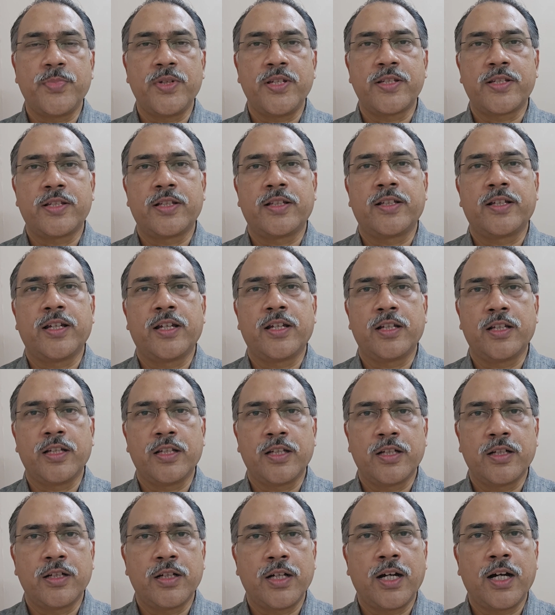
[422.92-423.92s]
basal
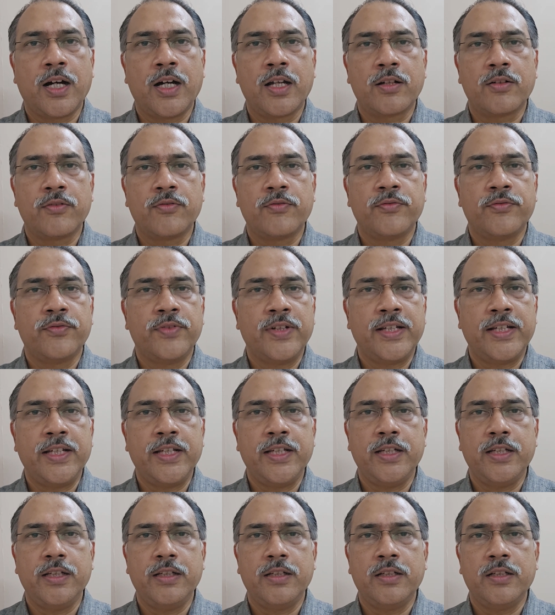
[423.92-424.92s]
ganglia are
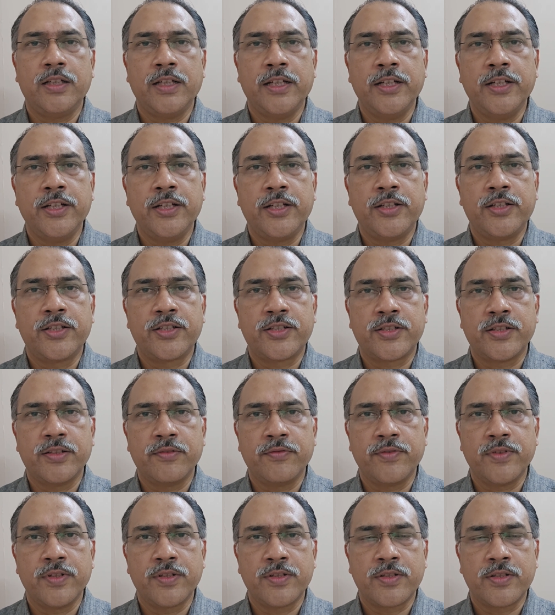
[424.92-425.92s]
very in,
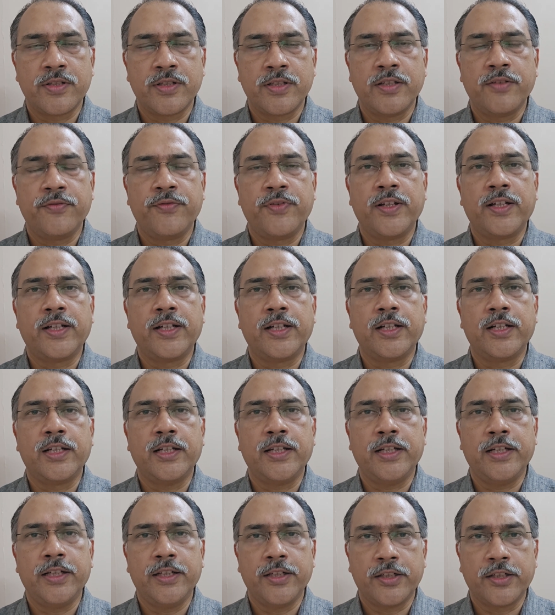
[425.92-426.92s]
uh,
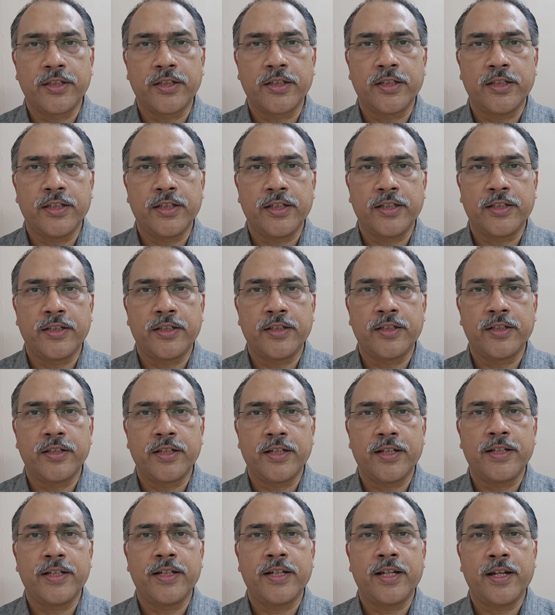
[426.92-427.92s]
significantly interconnected
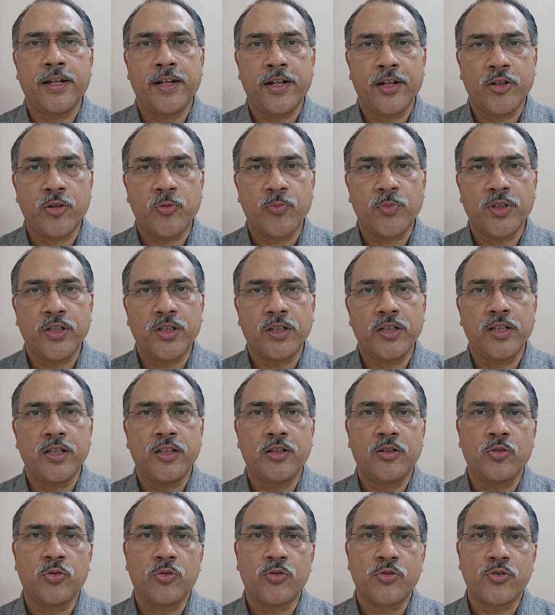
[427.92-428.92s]
and anatomically
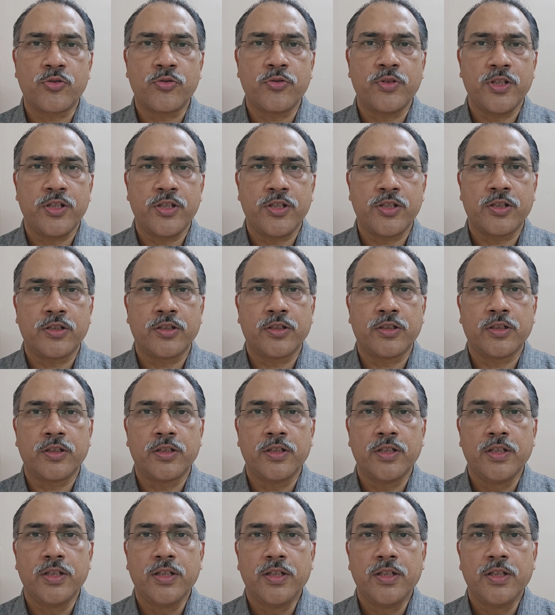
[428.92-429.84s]
close to each other,